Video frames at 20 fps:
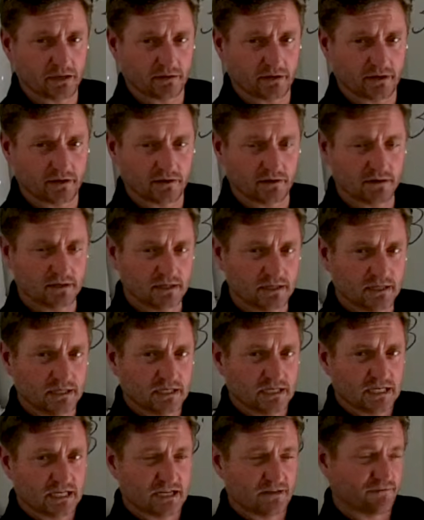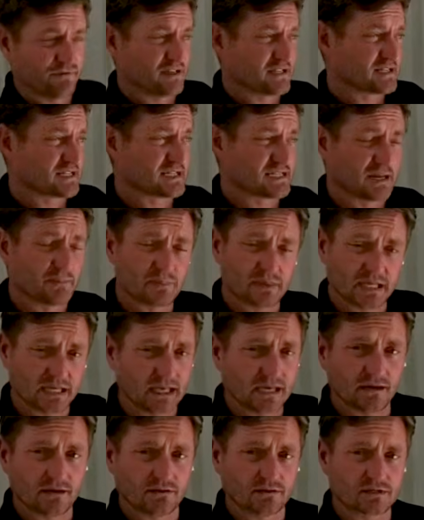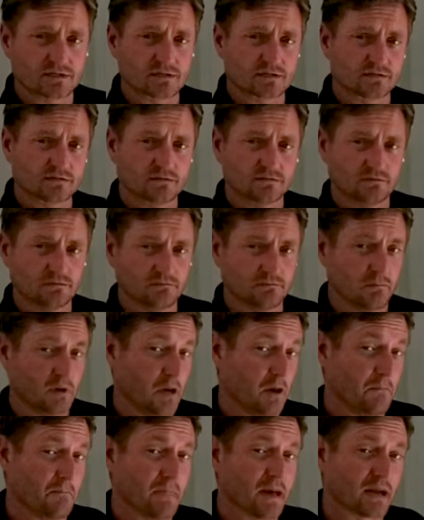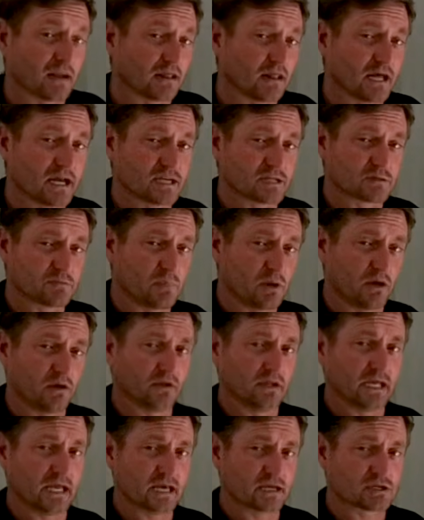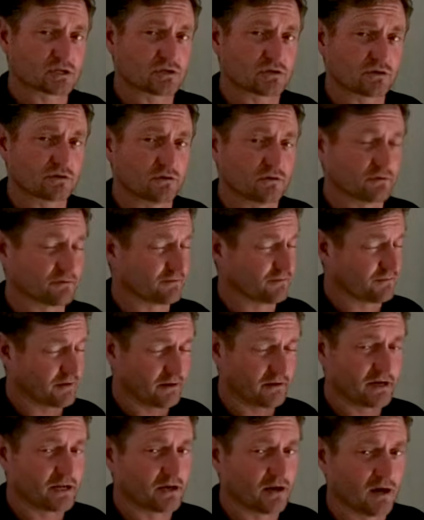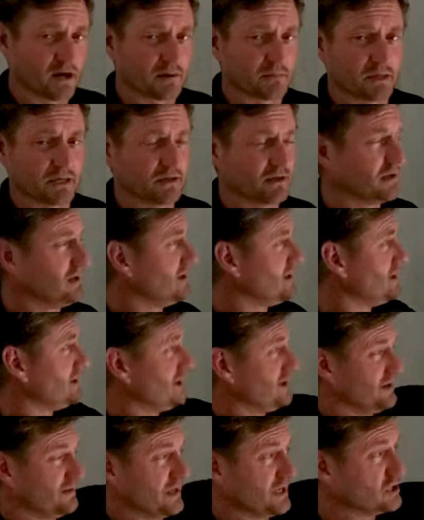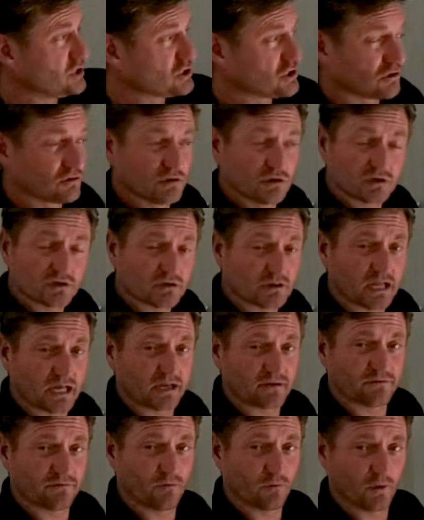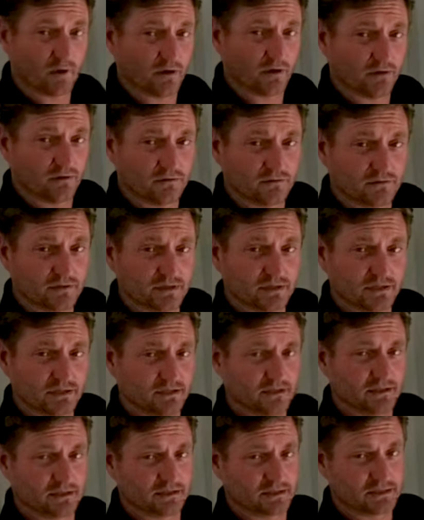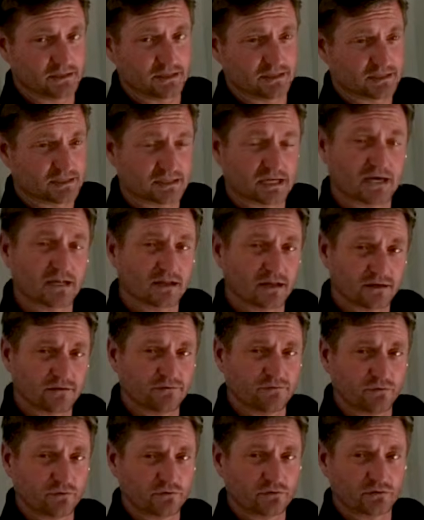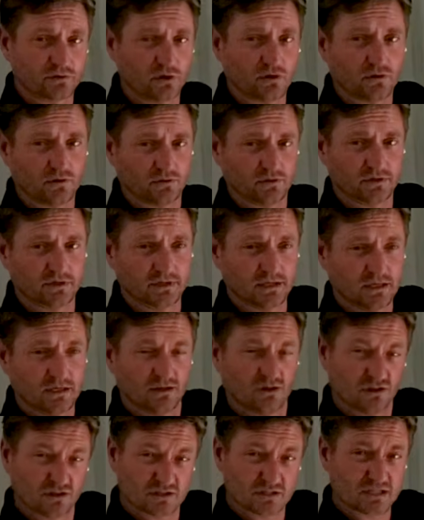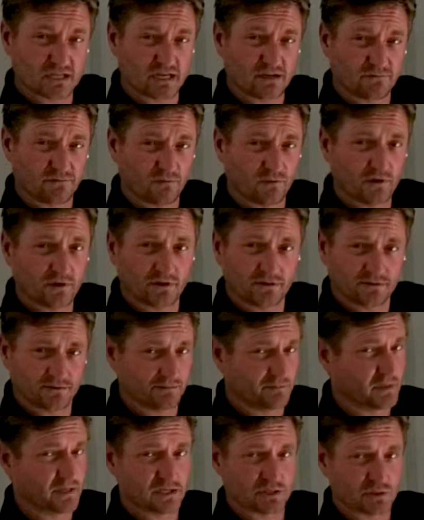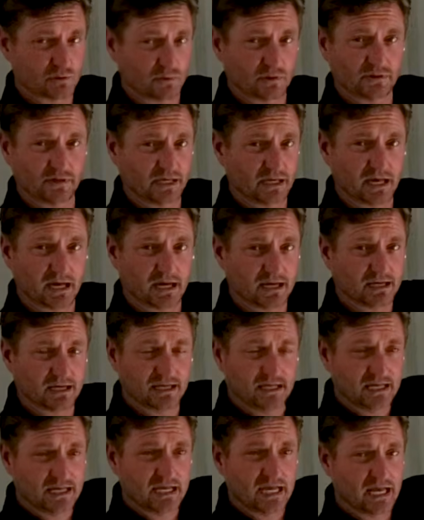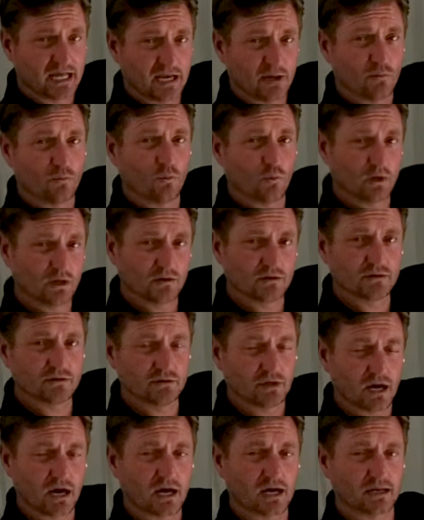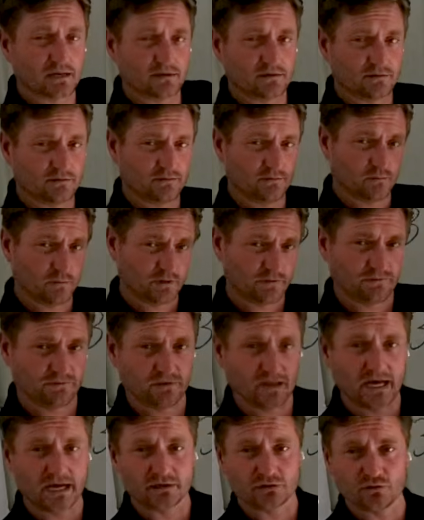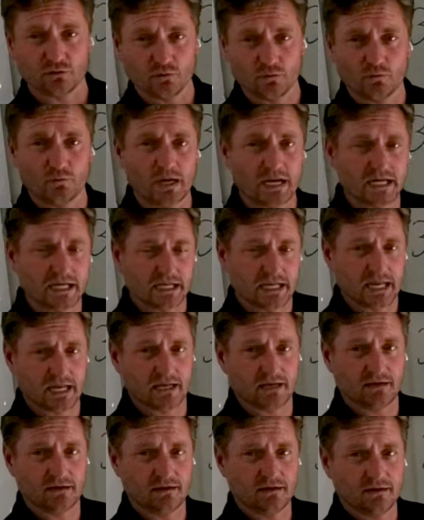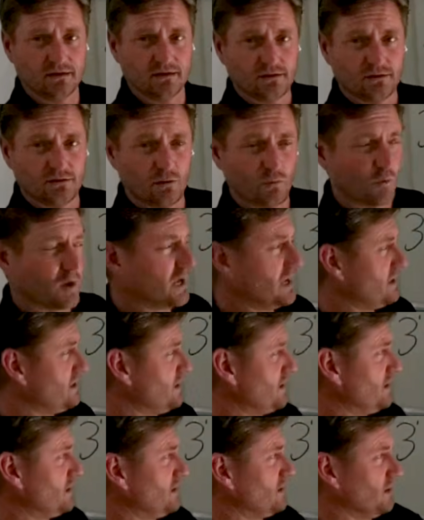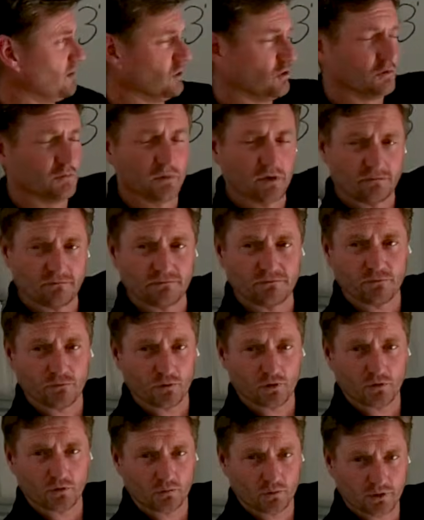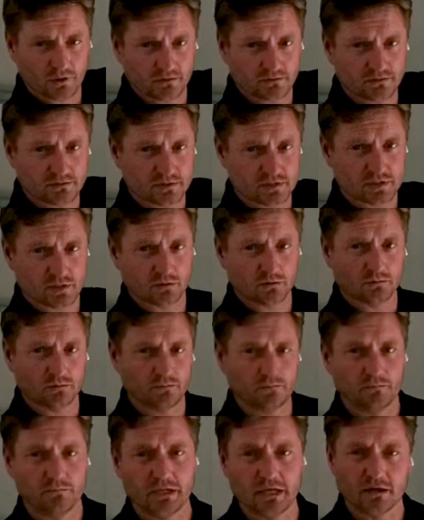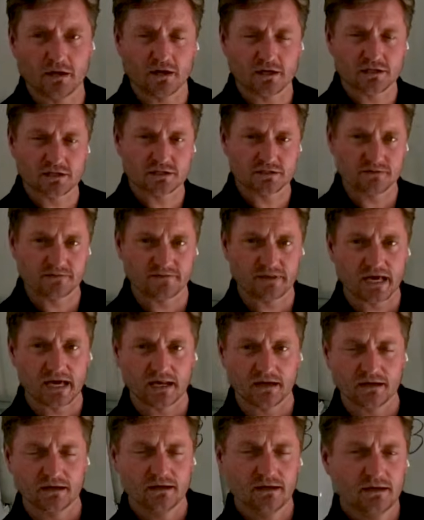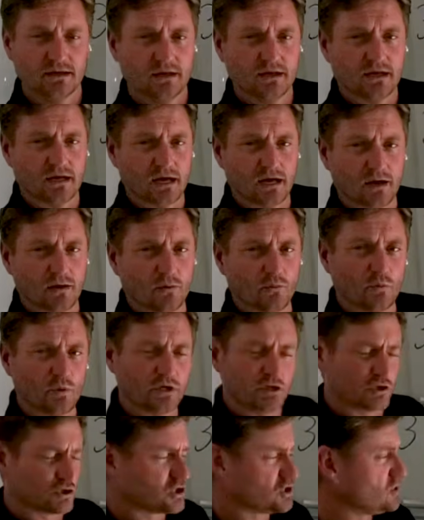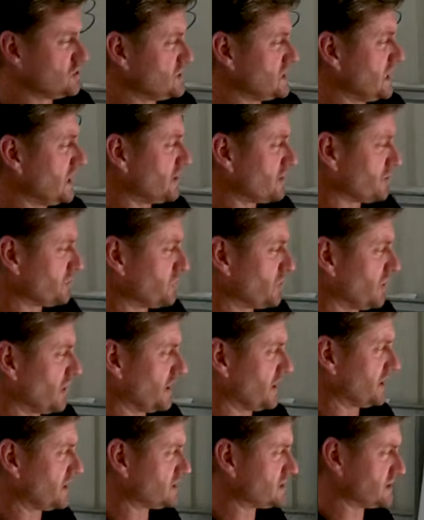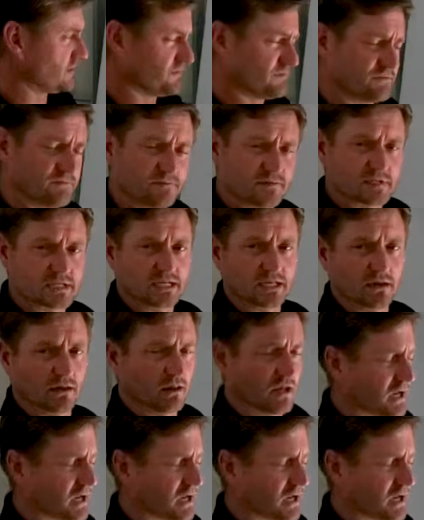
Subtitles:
barrier. If it's something else, a metalized polyester, those are very common. They sure look like foil. It's kind of like fool's gold. Looks like foil, but it's really not, and it will not reflect or radiate the way that aluminum foil will. So be cautious of that. When you're choosing other products, I've seen a